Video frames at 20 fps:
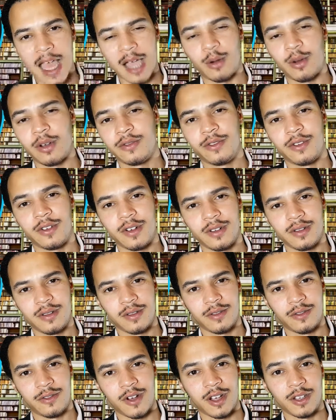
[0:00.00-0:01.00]
However,
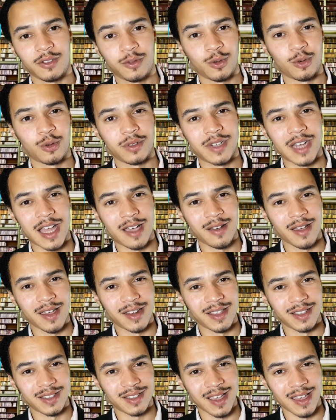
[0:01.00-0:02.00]
fast forward now
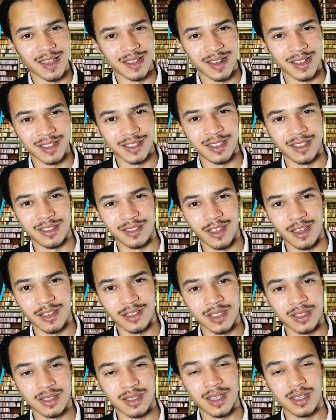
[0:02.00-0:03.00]
and it's
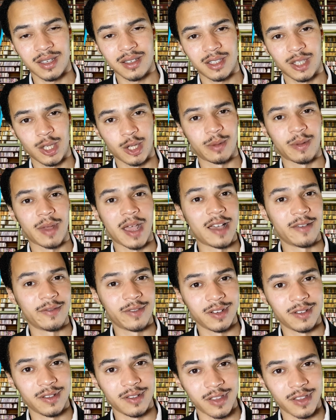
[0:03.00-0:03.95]
1936, you're having